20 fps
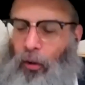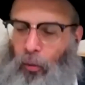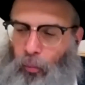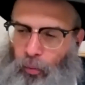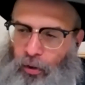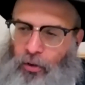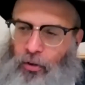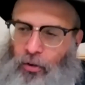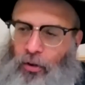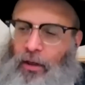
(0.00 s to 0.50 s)

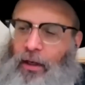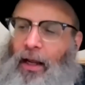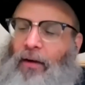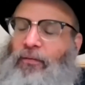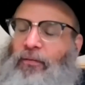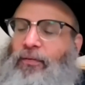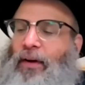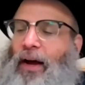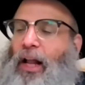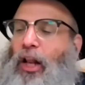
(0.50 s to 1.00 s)
We're good
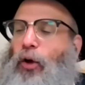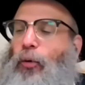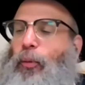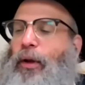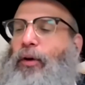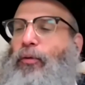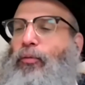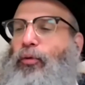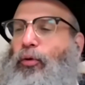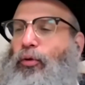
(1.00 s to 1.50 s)
at
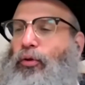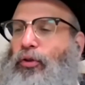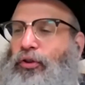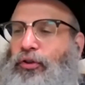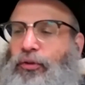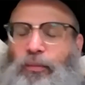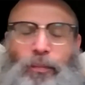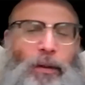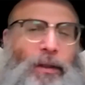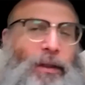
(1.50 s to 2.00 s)
following
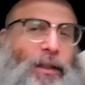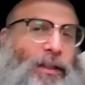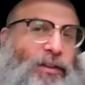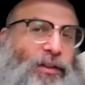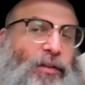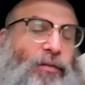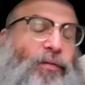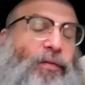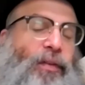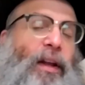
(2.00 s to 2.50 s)
rules, but this
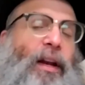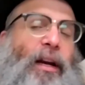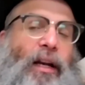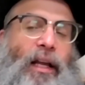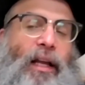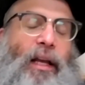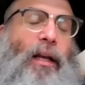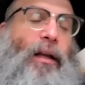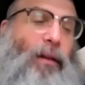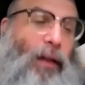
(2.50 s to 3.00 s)

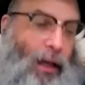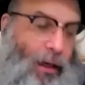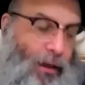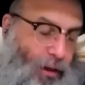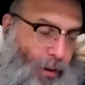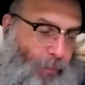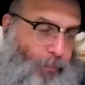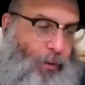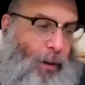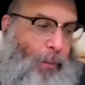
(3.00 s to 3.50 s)
infinity, like
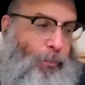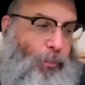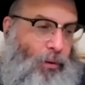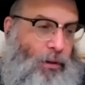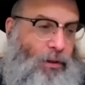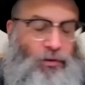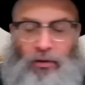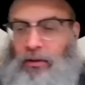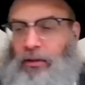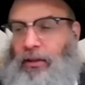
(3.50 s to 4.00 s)
Yom Kippur, is a